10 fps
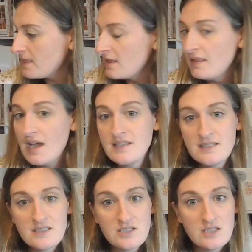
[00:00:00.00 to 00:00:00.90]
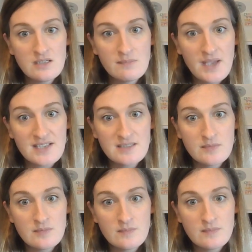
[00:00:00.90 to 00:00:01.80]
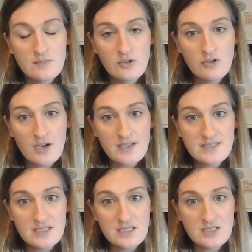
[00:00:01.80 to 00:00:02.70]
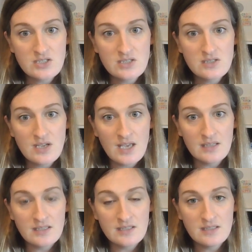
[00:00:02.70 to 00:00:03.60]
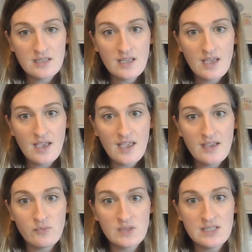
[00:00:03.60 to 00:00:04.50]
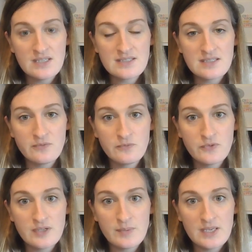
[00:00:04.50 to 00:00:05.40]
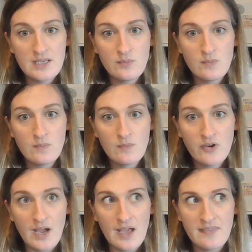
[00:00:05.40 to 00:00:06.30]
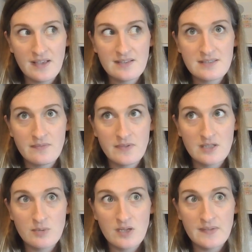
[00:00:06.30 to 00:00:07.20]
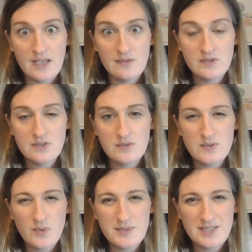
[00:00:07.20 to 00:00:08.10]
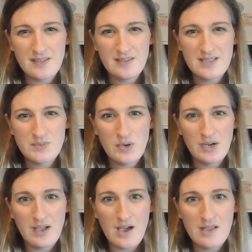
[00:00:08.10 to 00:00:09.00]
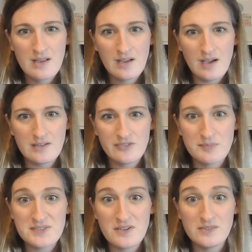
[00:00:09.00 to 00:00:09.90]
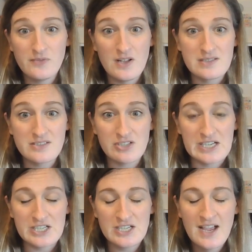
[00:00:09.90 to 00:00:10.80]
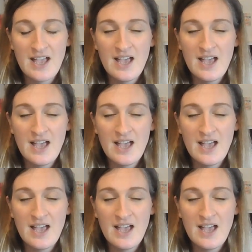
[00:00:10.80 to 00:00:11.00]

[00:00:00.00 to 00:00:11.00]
Last year, Maximum Cross Stitch Ellen released a freebie. I think is available on the Evertotes website. I think that's where I got it from. It's called Fall is Greater.